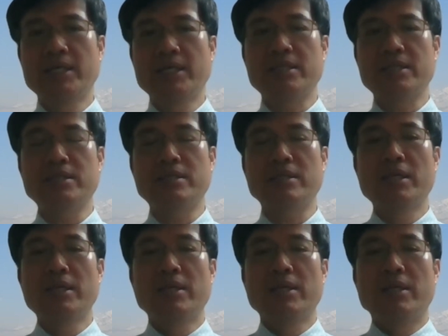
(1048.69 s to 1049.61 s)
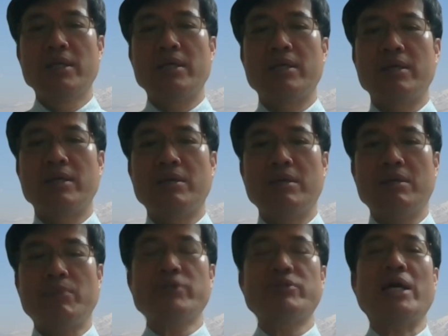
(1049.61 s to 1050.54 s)
such that
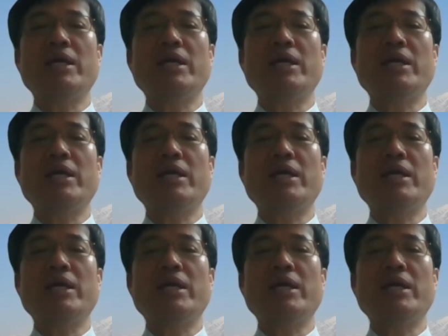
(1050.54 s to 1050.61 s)
about